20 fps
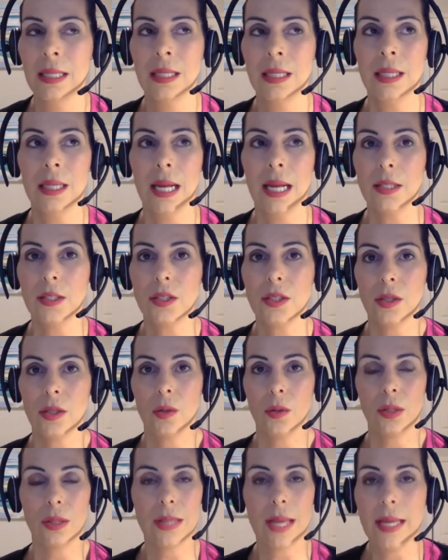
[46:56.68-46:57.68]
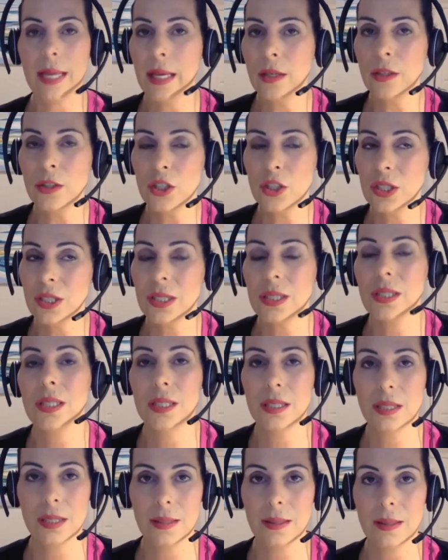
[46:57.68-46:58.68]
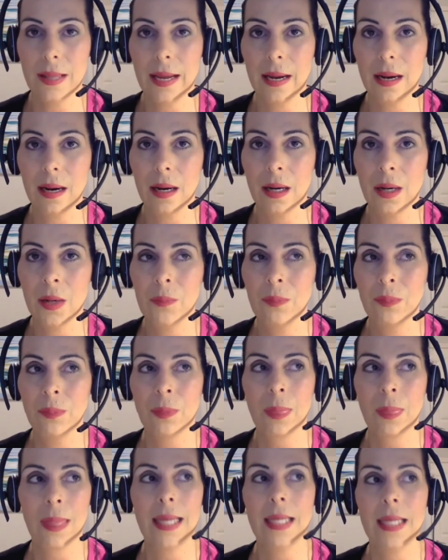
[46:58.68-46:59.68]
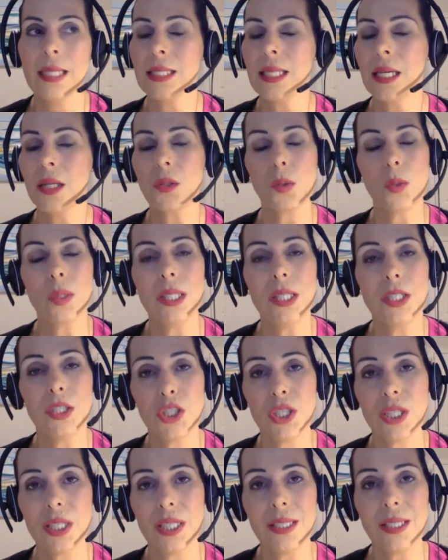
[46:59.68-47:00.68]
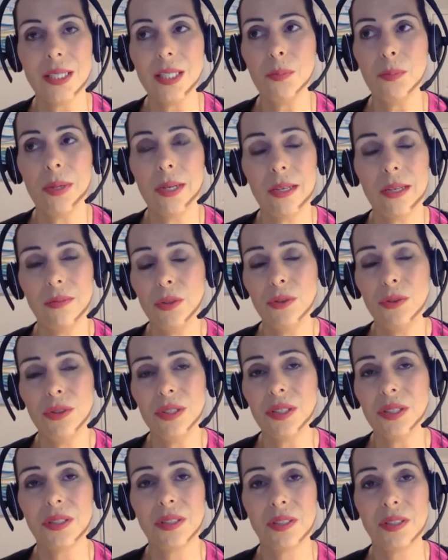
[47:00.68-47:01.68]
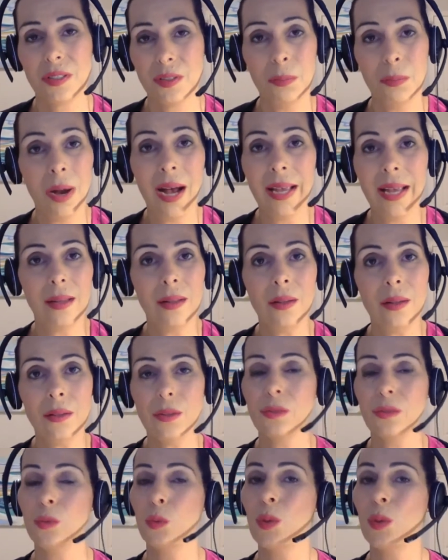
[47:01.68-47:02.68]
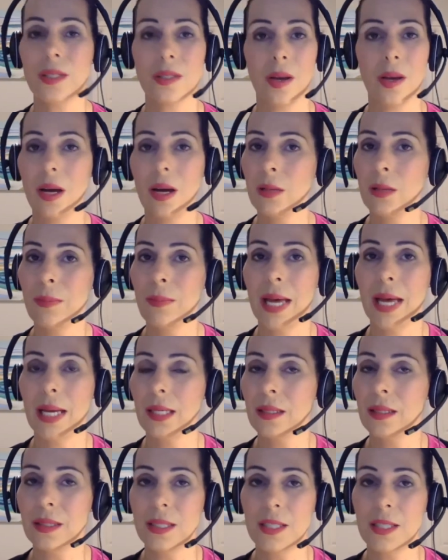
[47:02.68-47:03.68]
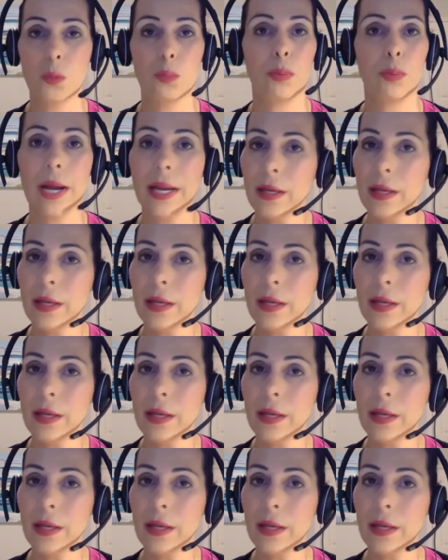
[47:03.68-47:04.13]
And so that energy just isn't there. And it sounds really cheesy, but if you just smile, your voice automatically is brighter